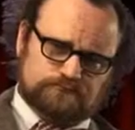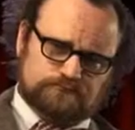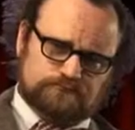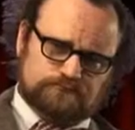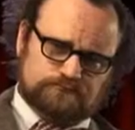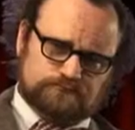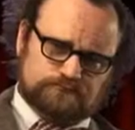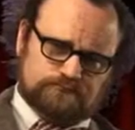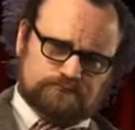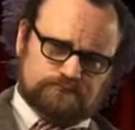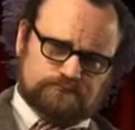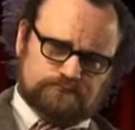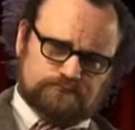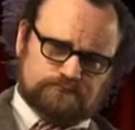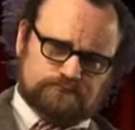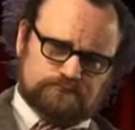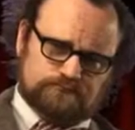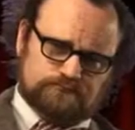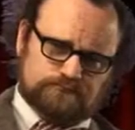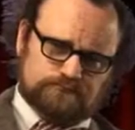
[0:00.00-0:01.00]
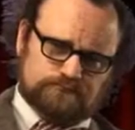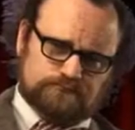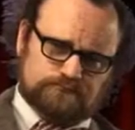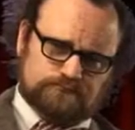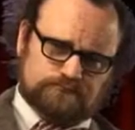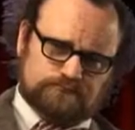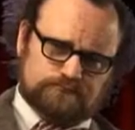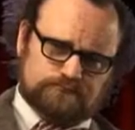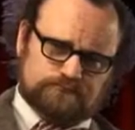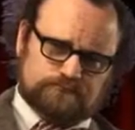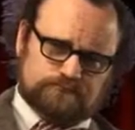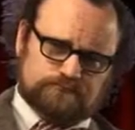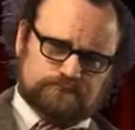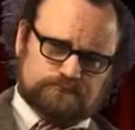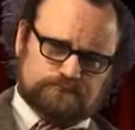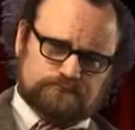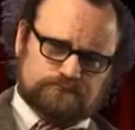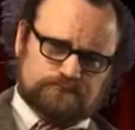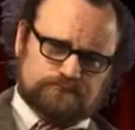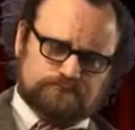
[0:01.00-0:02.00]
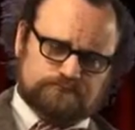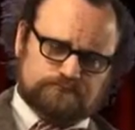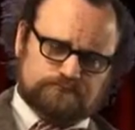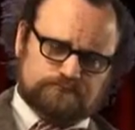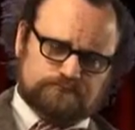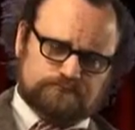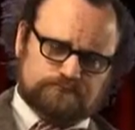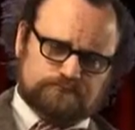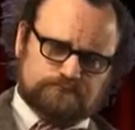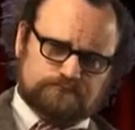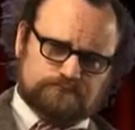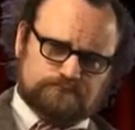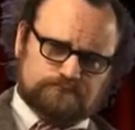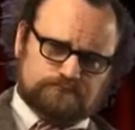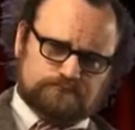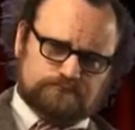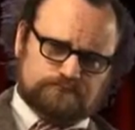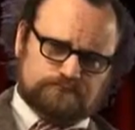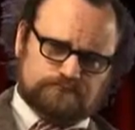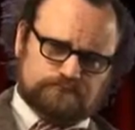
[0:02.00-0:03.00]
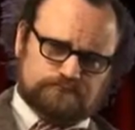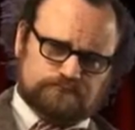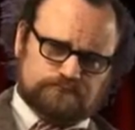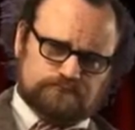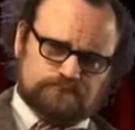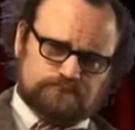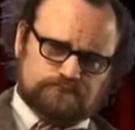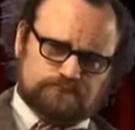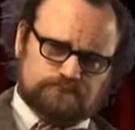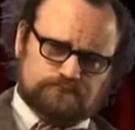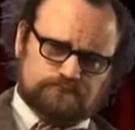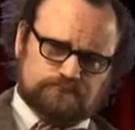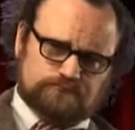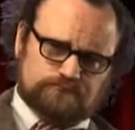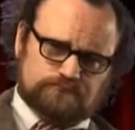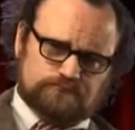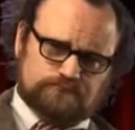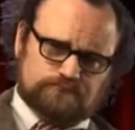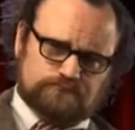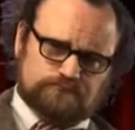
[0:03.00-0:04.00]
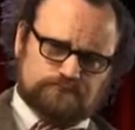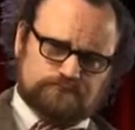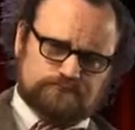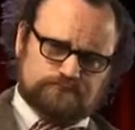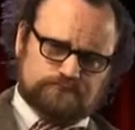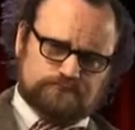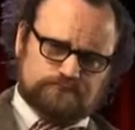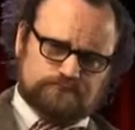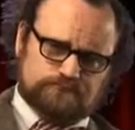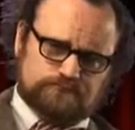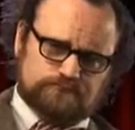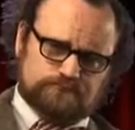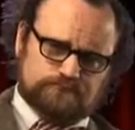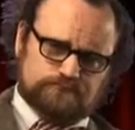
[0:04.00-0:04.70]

[no speech]